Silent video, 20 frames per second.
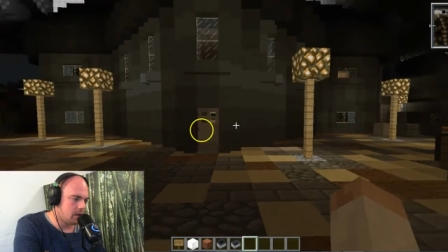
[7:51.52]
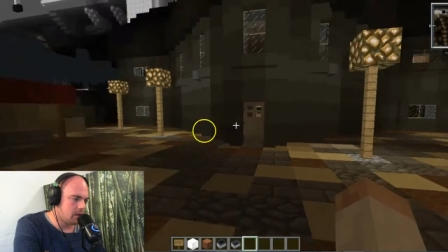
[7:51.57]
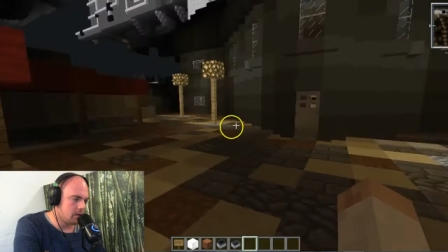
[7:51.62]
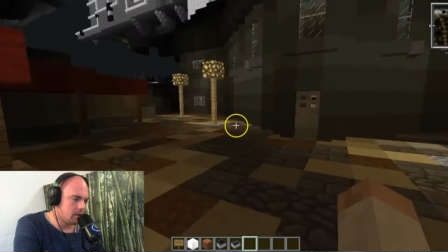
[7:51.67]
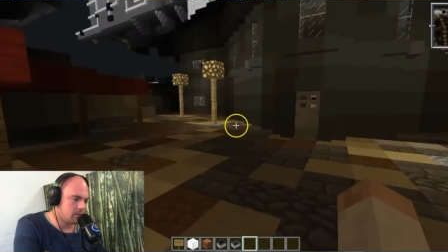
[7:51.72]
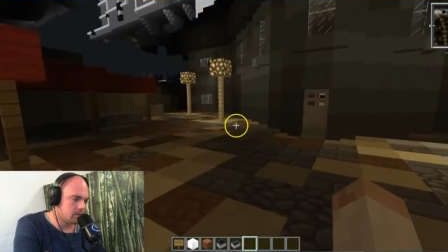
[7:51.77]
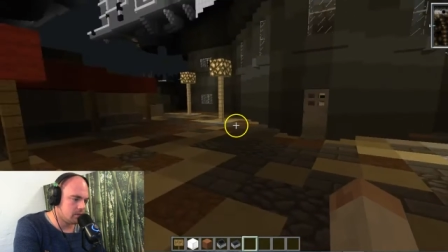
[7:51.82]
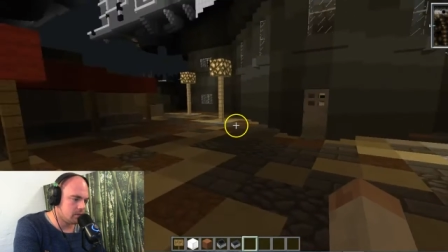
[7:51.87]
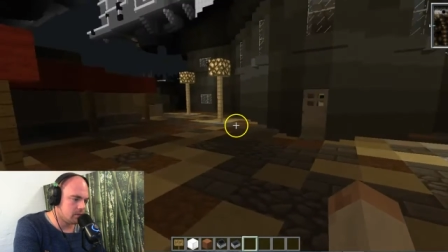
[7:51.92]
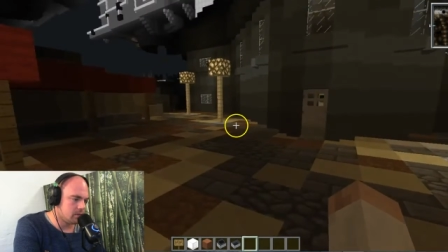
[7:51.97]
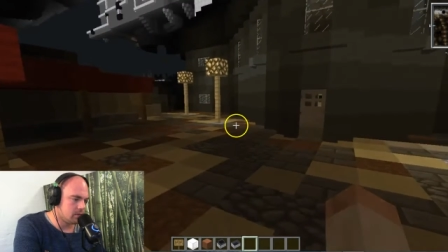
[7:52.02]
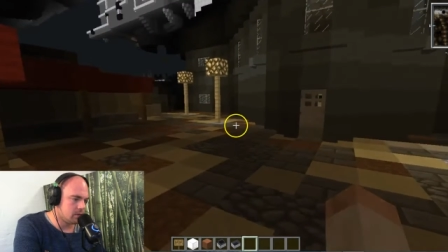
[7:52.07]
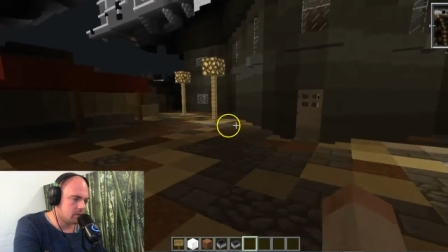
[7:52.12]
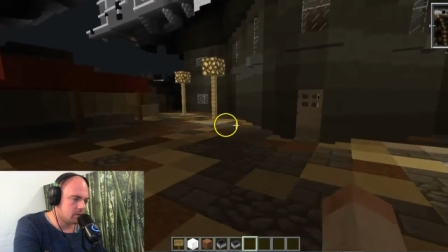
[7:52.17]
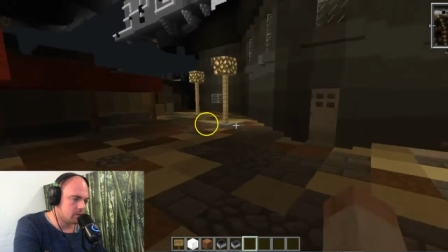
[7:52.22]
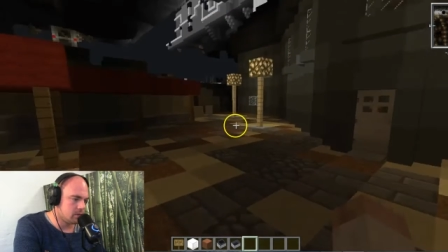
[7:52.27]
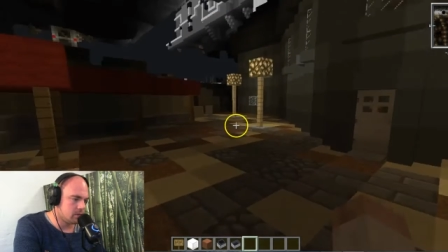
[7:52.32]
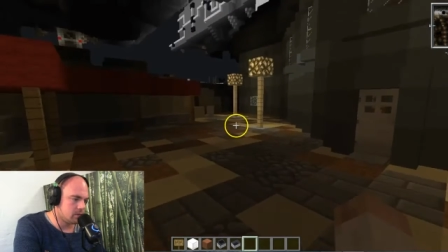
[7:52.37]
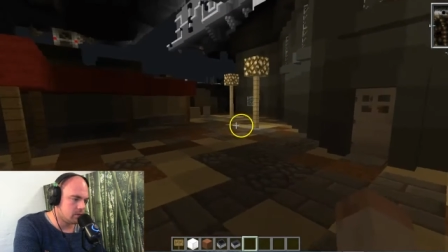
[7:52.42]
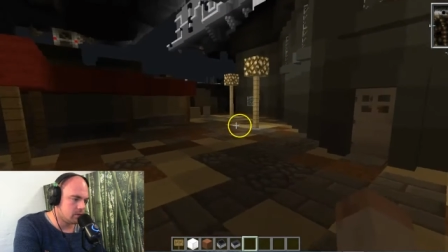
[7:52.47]
It's...
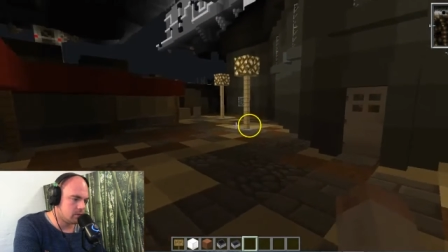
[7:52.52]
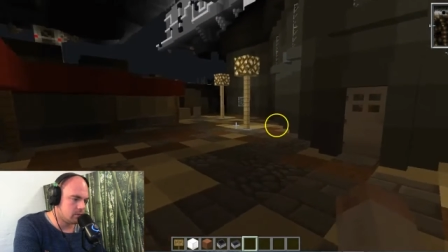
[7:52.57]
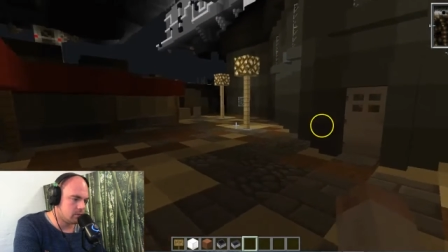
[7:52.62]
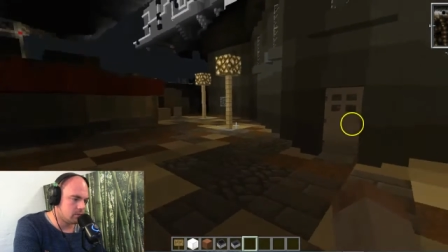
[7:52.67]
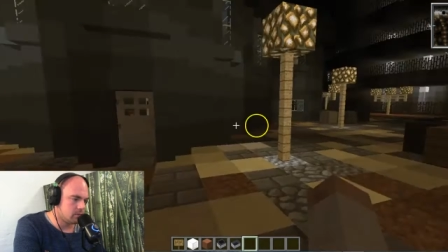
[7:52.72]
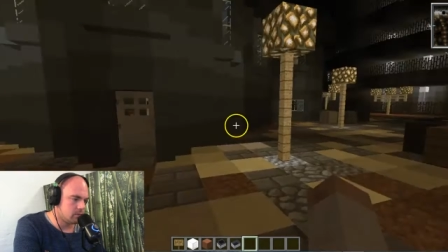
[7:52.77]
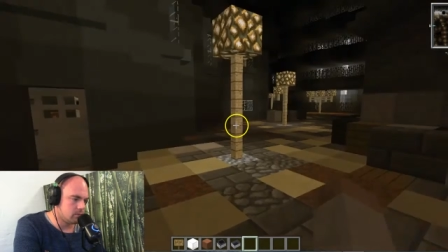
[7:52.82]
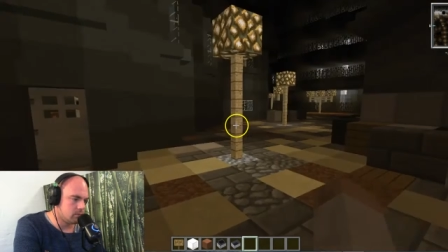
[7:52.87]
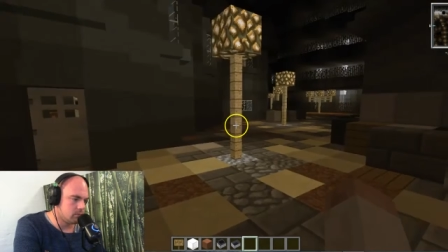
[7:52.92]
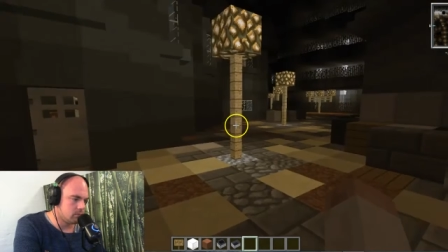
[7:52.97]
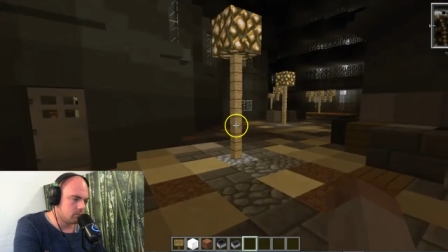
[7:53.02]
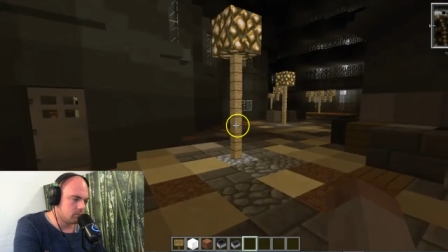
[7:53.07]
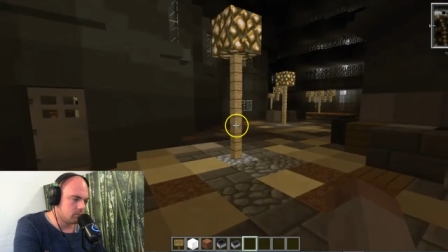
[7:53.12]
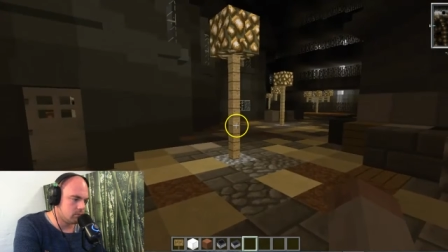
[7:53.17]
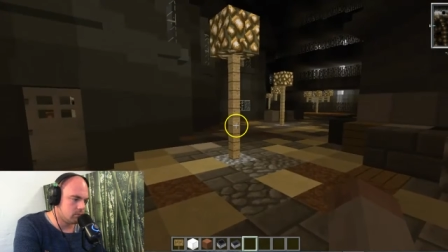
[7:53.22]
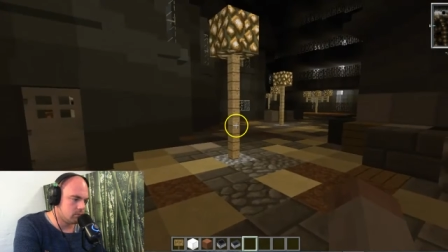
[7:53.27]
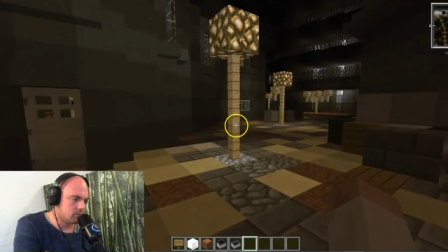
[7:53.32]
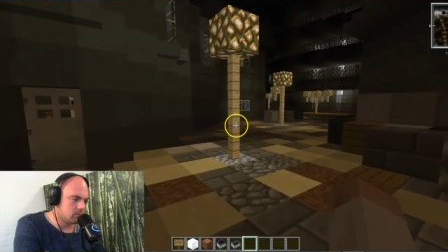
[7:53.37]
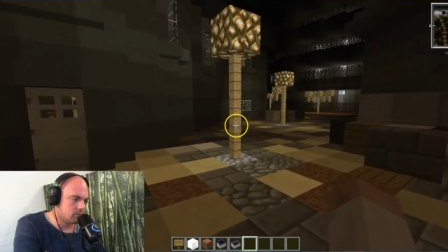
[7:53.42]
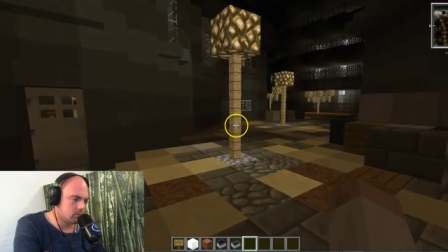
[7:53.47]
Oh...
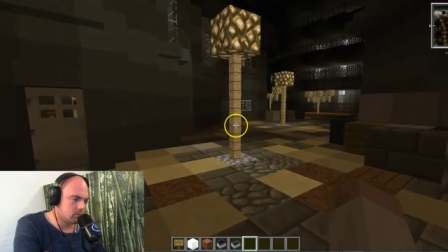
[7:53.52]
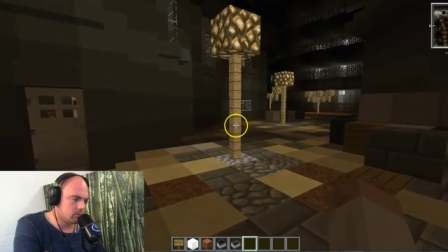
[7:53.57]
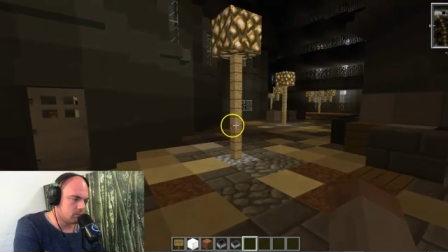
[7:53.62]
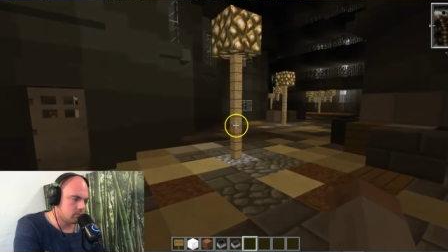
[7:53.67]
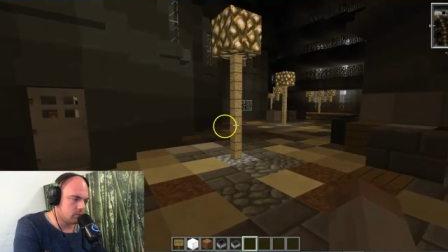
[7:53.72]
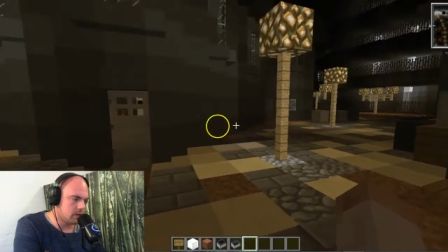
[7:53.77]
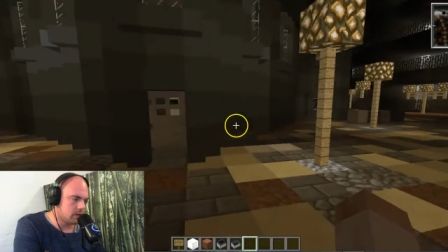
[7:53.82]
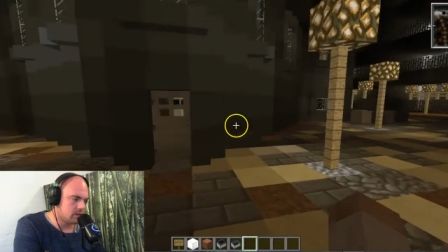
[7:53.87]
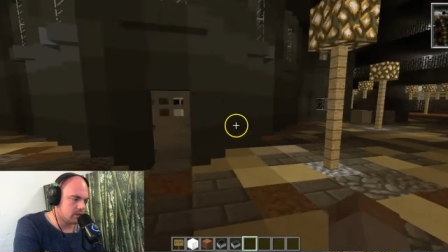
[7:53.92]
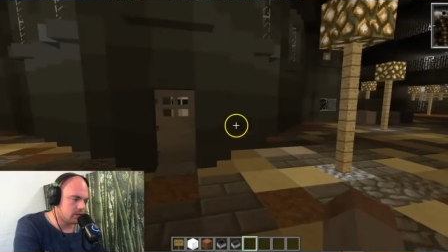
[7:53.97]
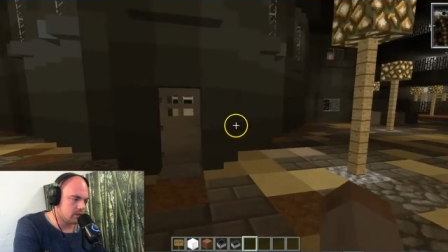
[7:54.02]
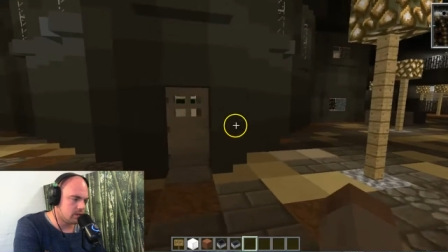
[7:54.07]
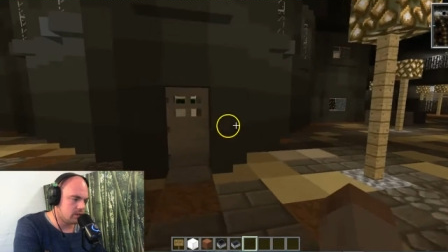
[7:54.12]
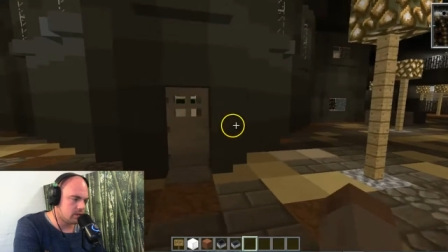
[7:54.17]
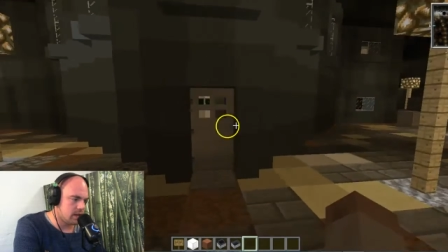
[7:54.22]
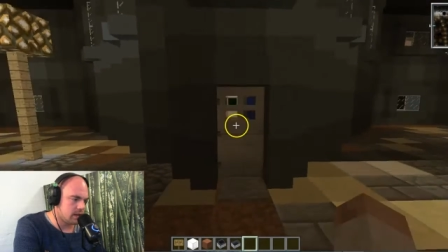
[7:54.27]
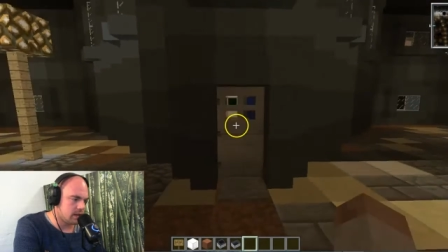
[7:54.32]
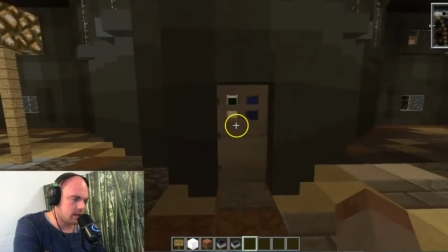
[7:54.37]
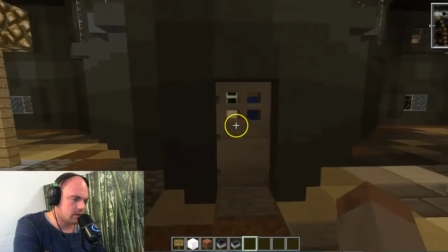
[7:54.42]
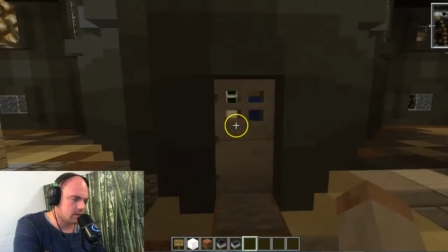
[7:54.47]
Wait a
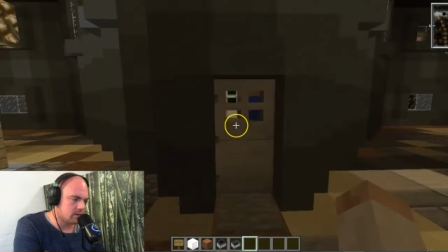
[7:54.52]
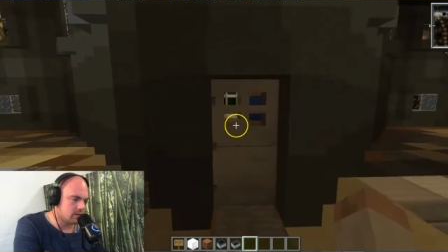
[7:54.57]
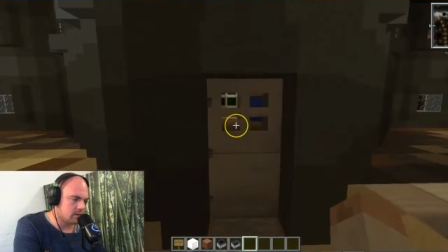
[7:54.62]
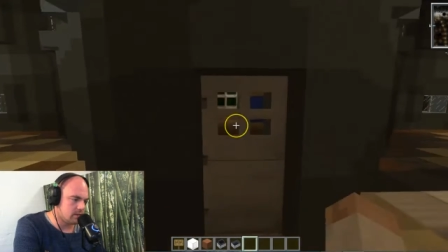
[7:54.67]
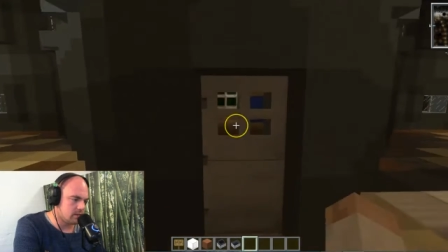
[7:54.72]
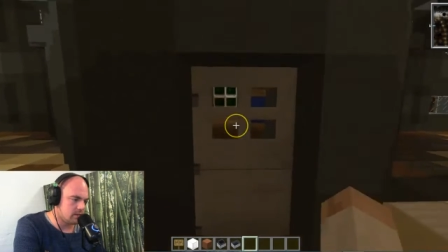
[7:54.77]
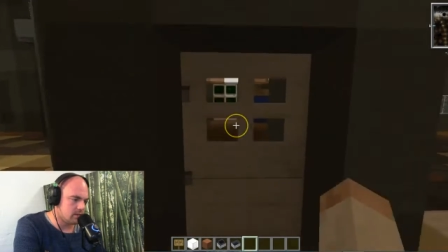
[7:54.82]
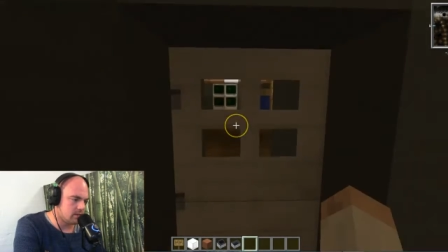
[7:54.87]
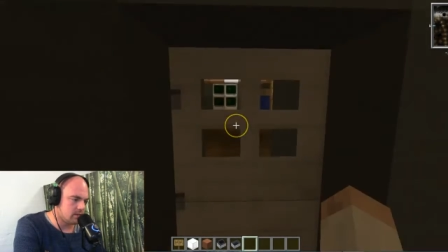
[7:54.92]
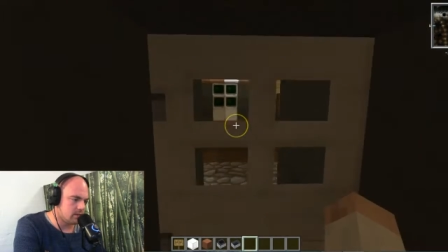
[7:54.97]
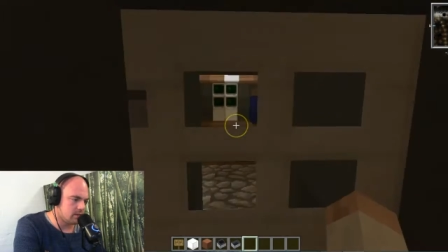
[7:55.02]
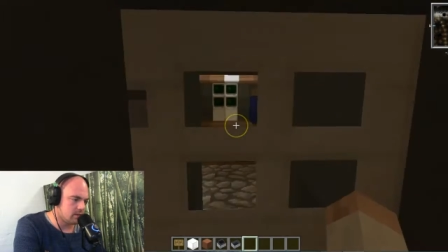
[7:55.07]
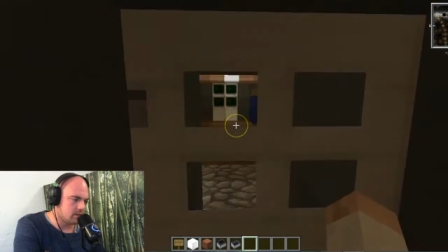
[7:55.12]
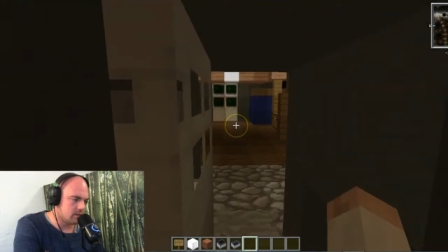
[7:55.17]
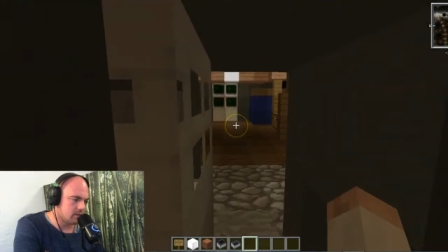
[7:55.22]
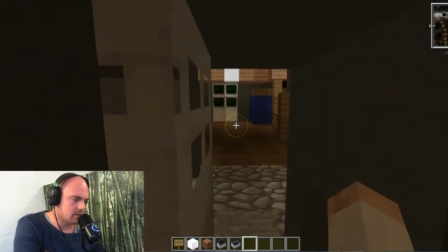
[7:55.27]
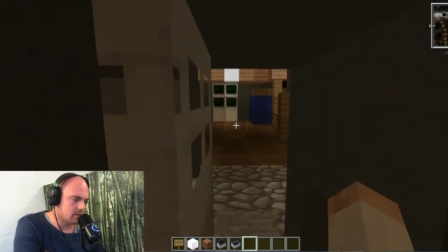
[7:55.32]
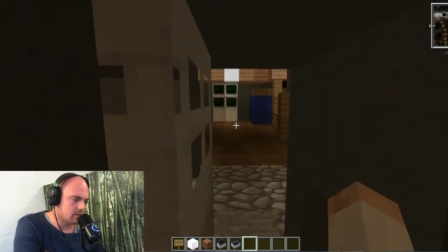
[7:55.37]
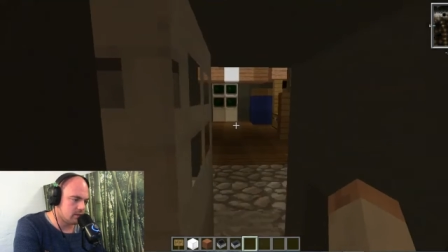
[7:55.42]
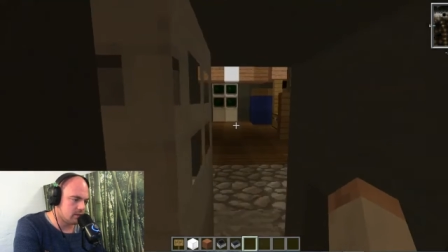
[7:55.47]
second, is
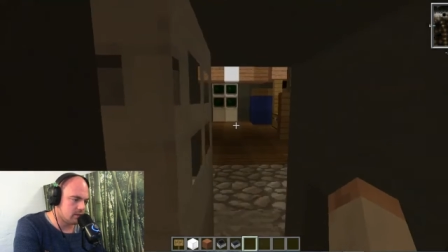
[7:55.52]
this...